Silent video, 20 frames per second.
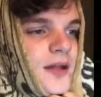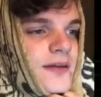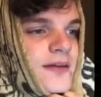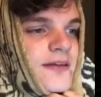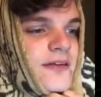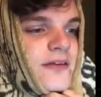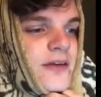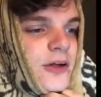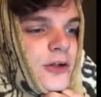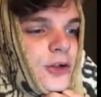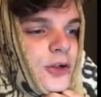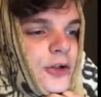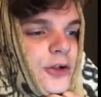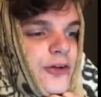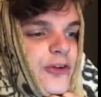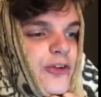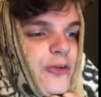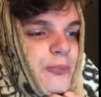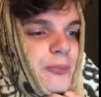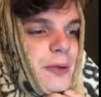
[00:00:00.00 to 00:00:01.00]
This is under
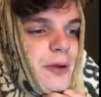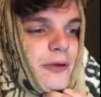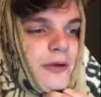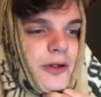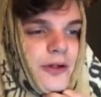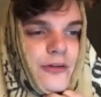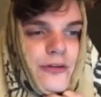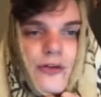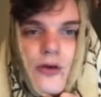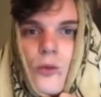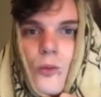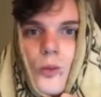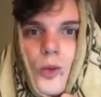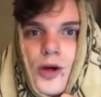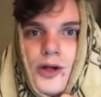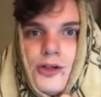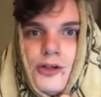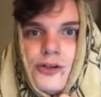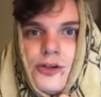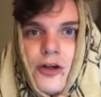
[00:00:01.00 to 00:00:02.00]
experience, a
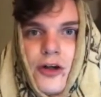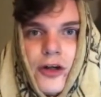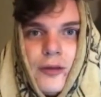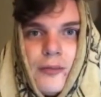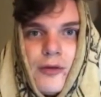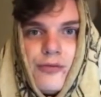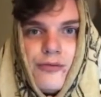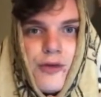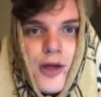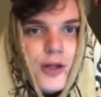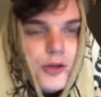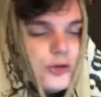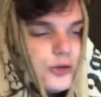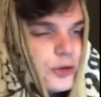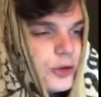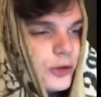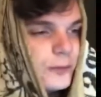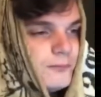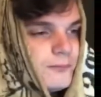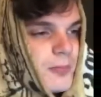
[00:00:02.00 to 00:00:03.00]
one-time
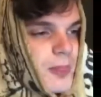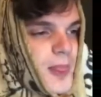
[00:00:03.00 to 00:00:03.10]
offender.